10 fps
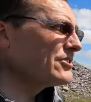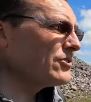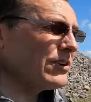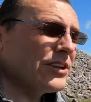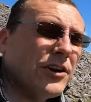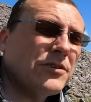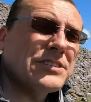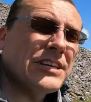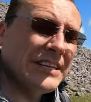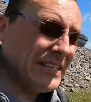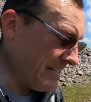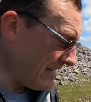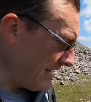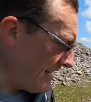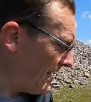story goes,
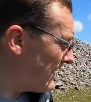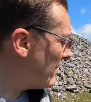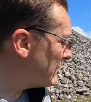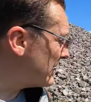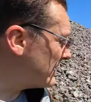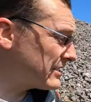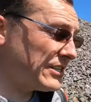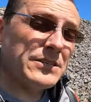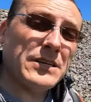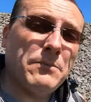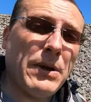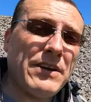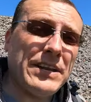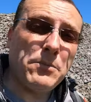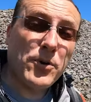obviously, that she's uh,
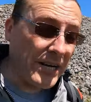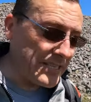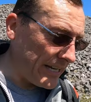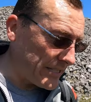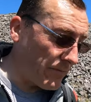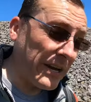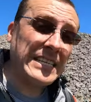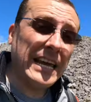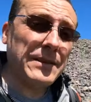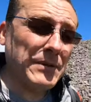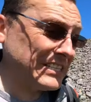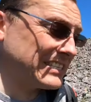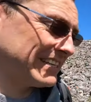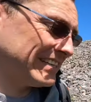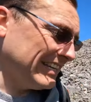buried upright here to face her
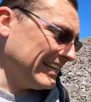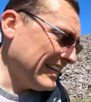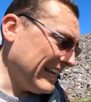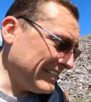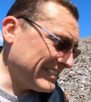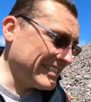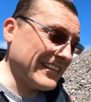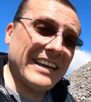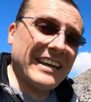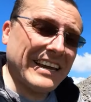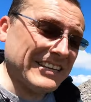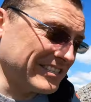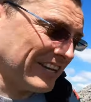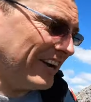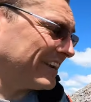enemies in, uh,
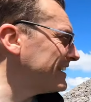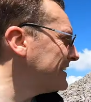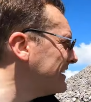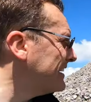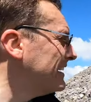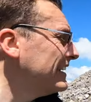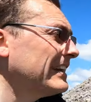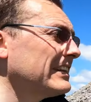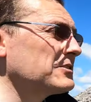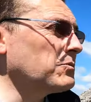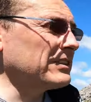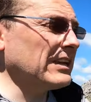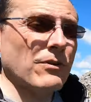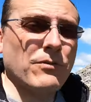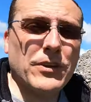inside. And it's what
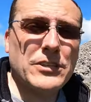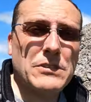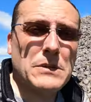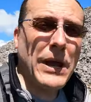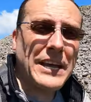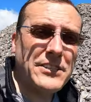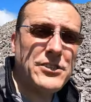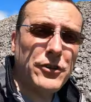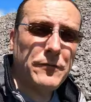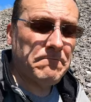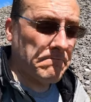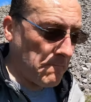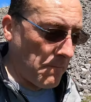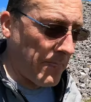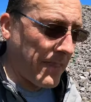they refer to as a passage
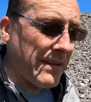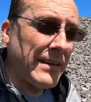tomb.